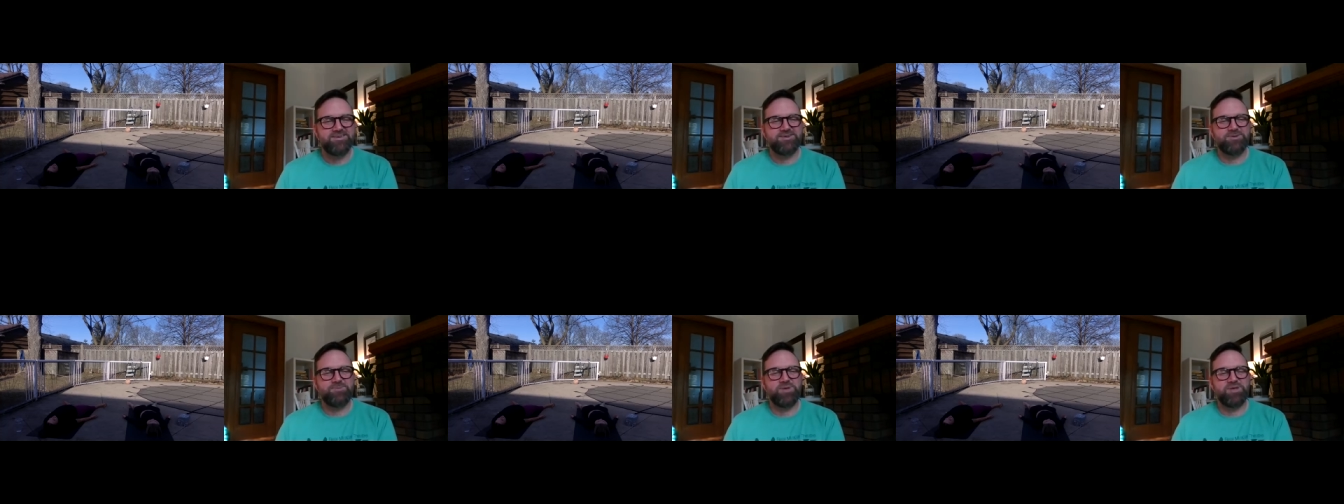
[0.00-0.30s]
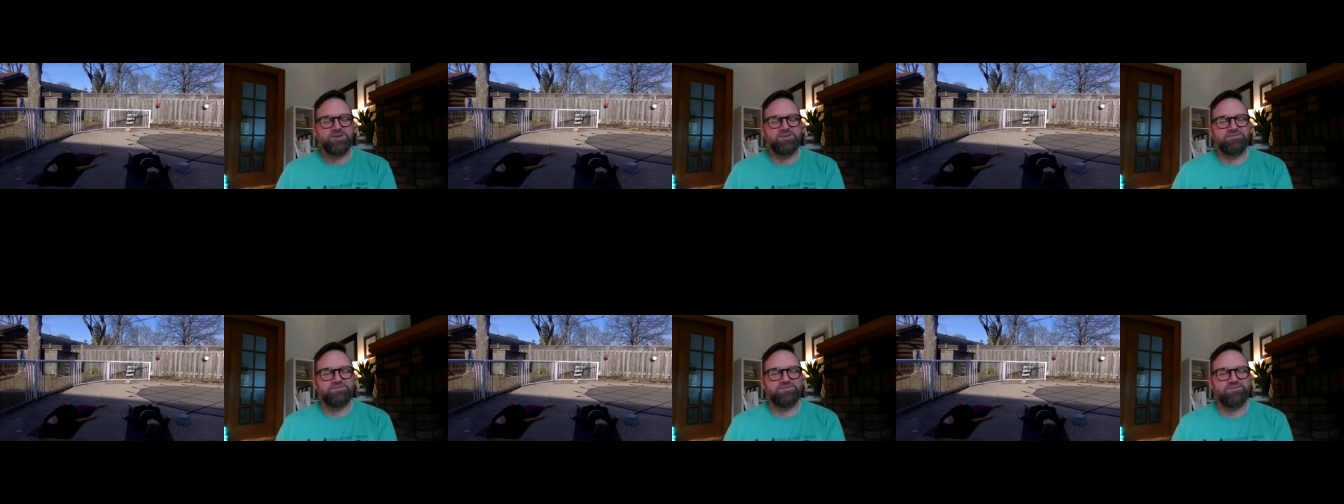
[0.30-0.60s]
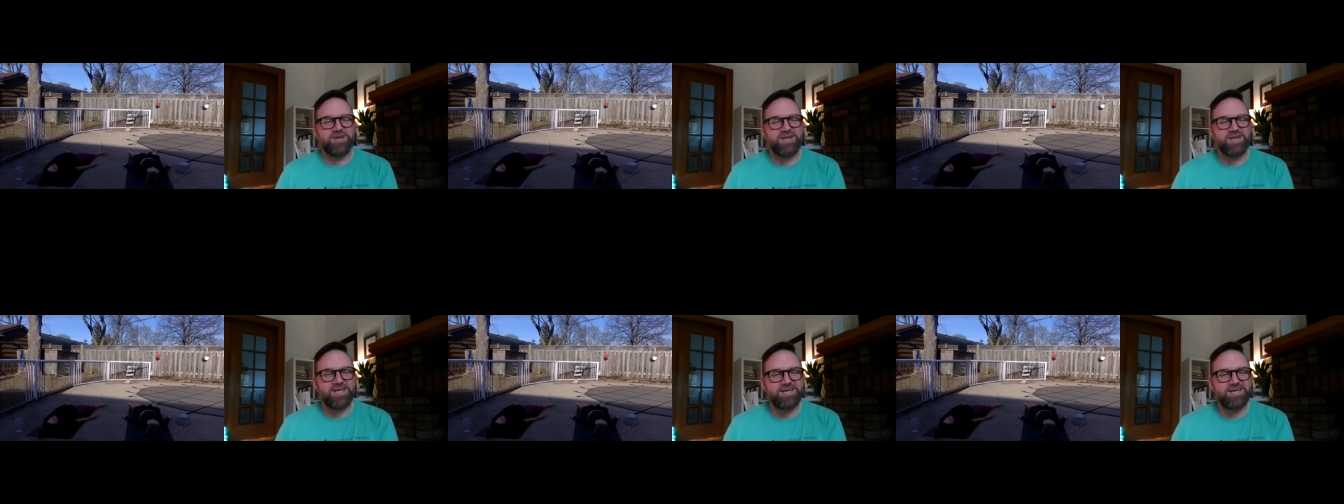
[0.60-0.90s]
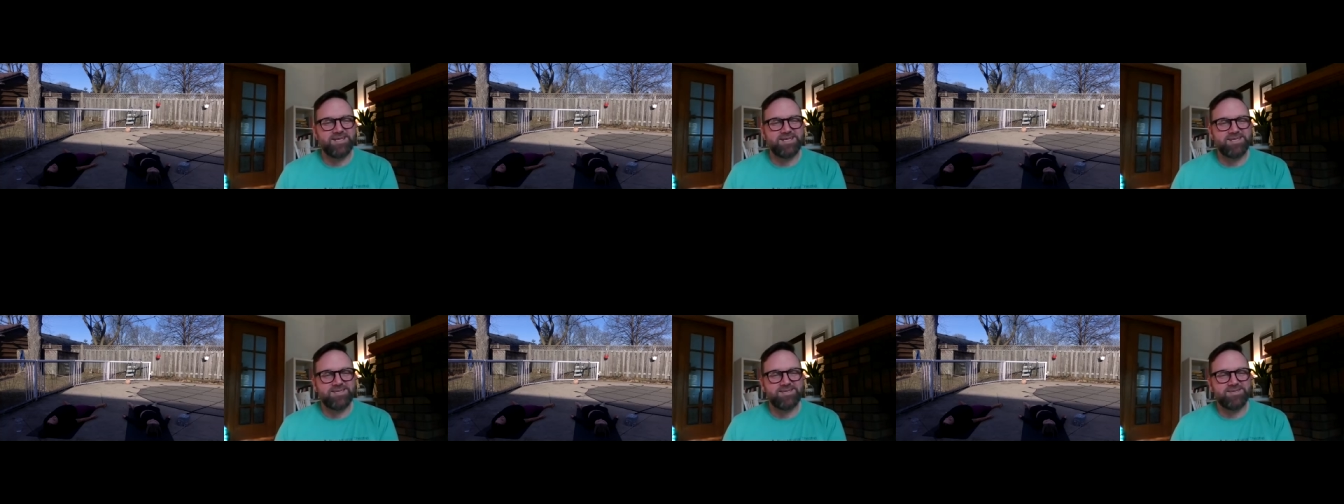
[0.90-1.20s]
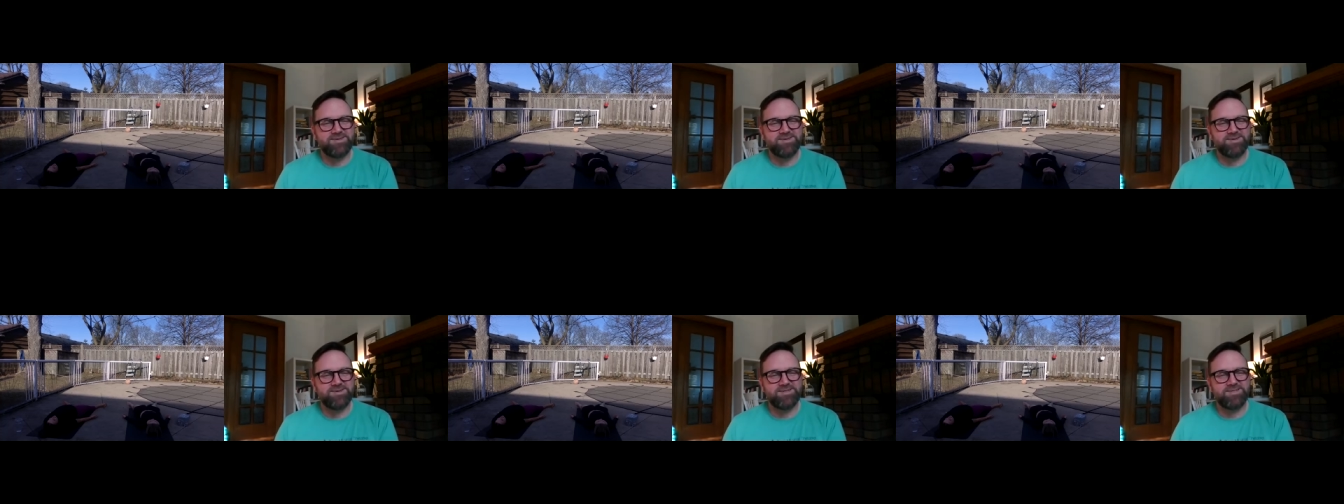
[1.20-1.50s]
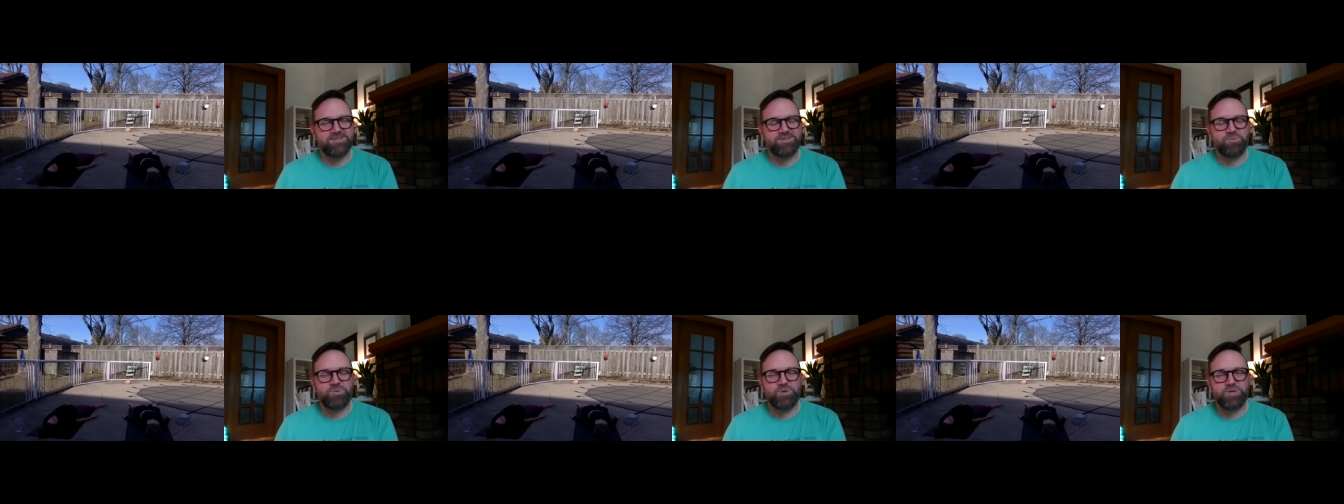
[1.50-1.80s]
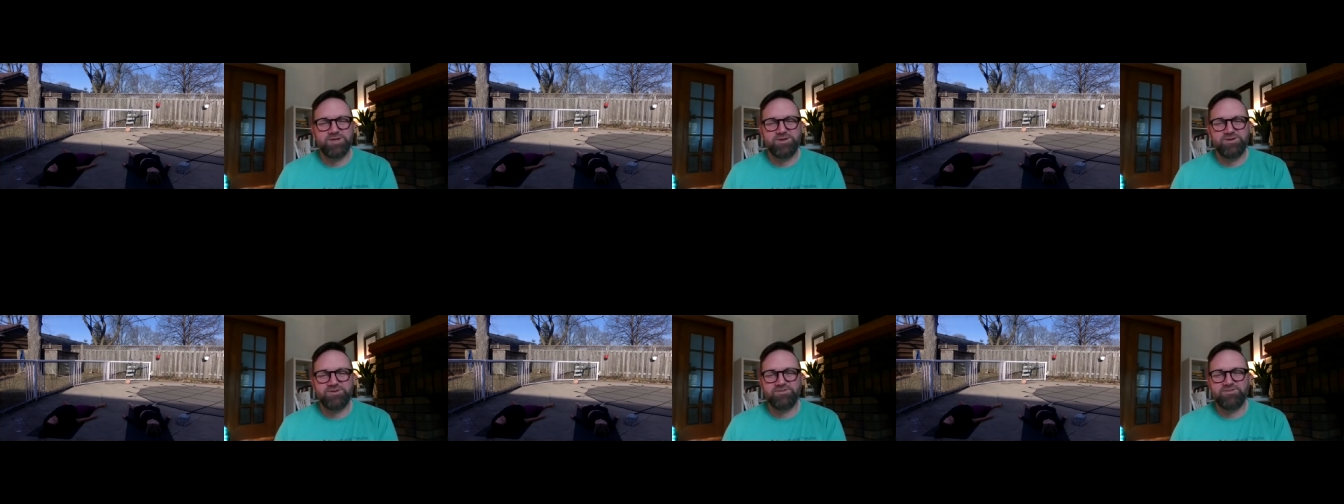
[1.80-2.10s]
Could be a friend or
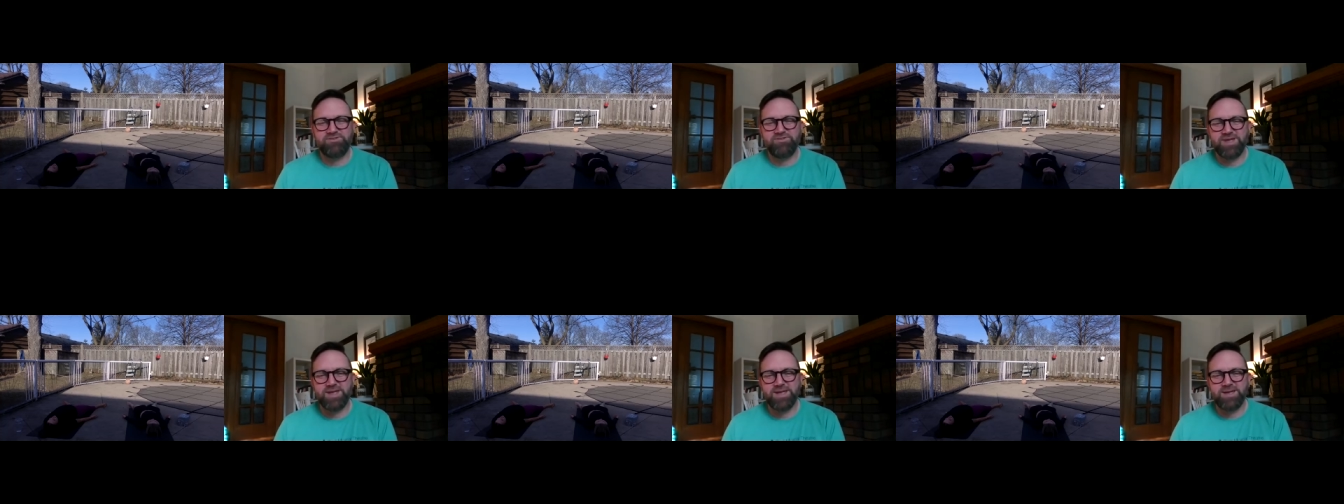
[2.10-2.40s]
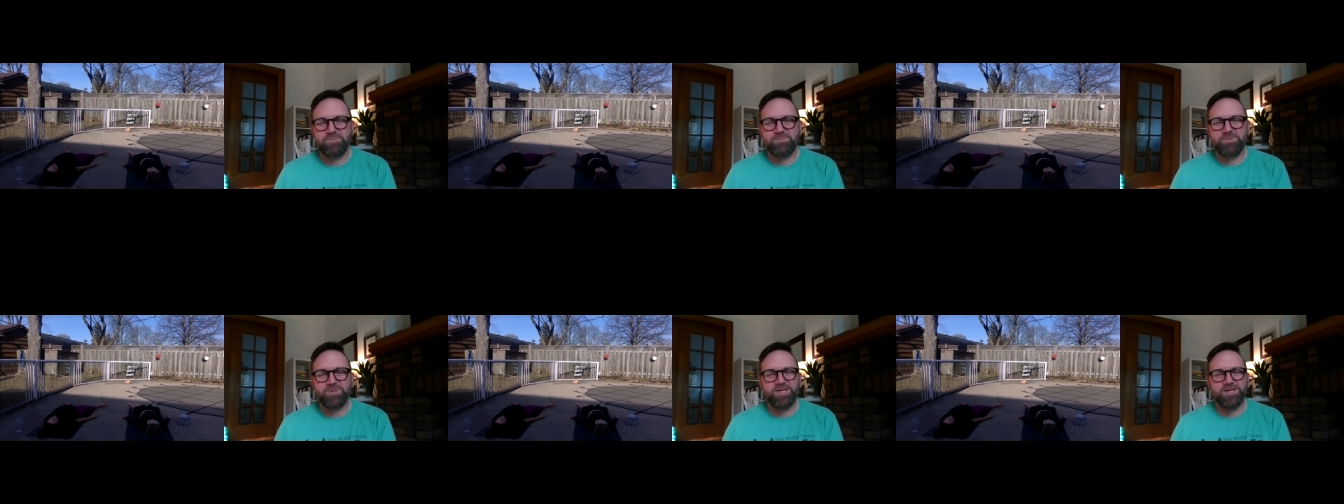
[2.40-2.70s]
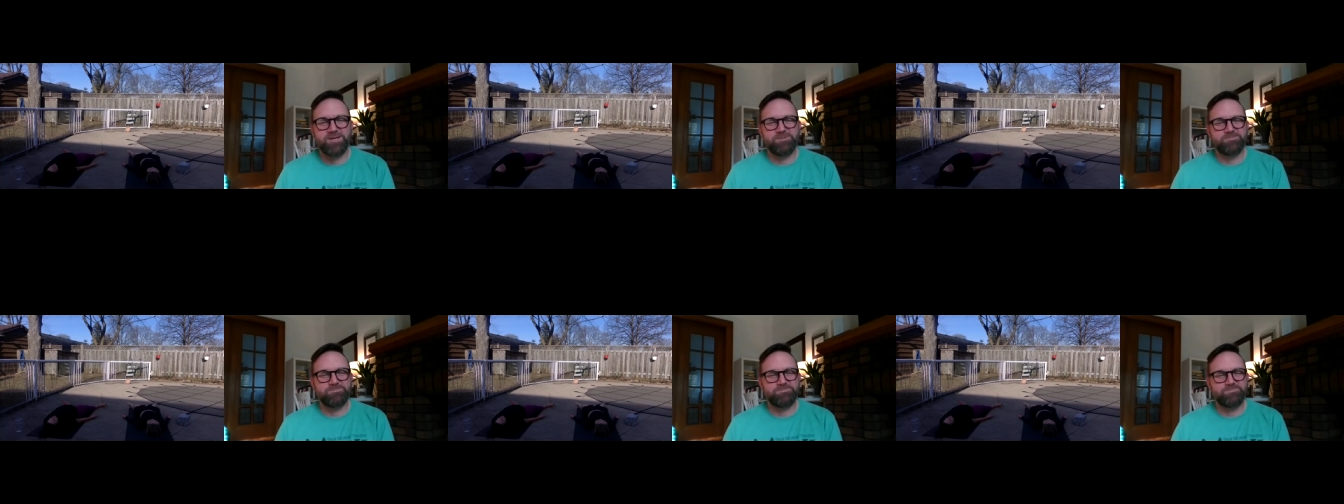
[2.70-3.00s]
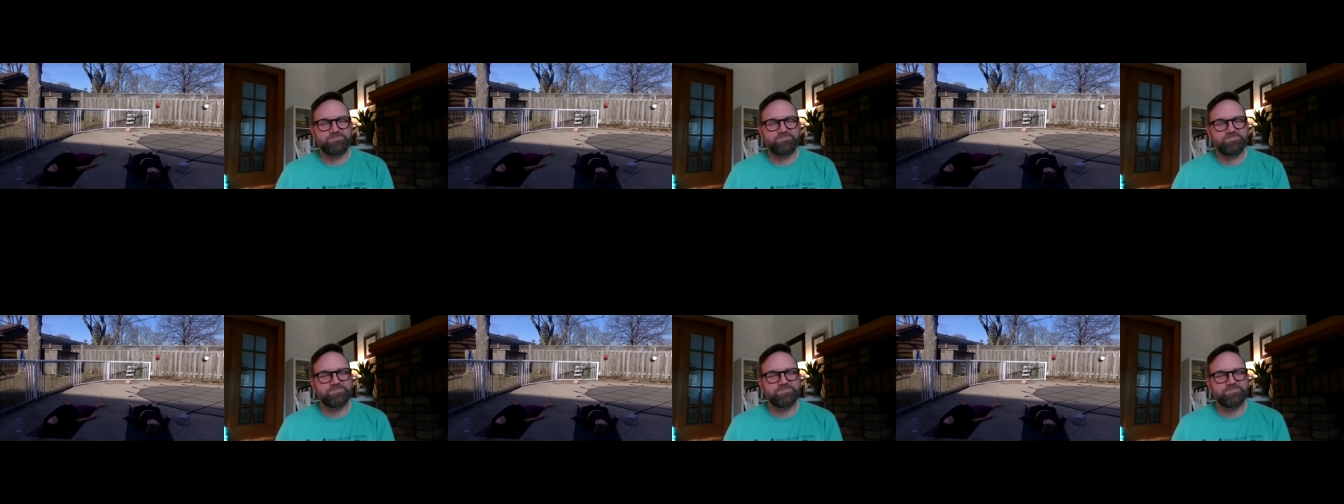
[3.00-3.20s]
someone in your family